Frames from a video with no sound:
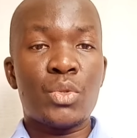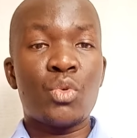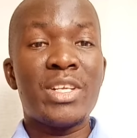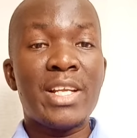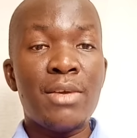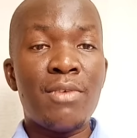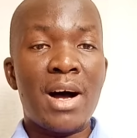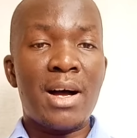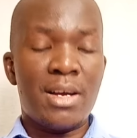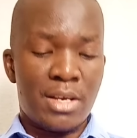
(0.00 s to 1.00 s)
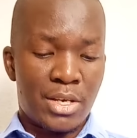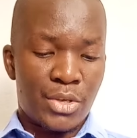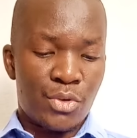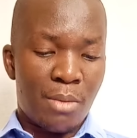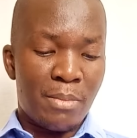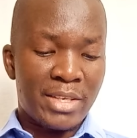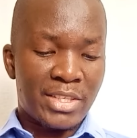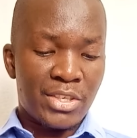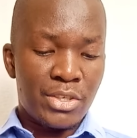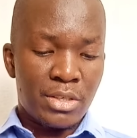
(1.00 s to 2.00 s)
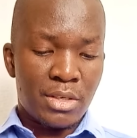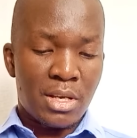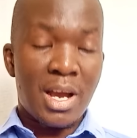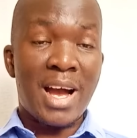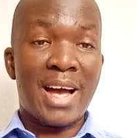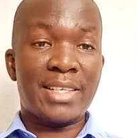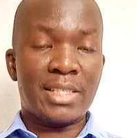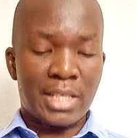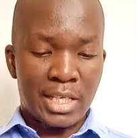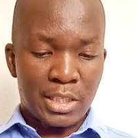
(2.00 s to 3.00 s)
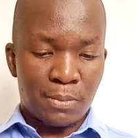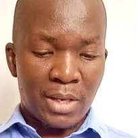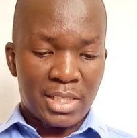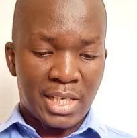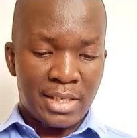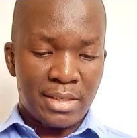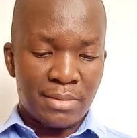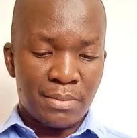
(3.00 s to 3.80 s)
to deliver your message as expected.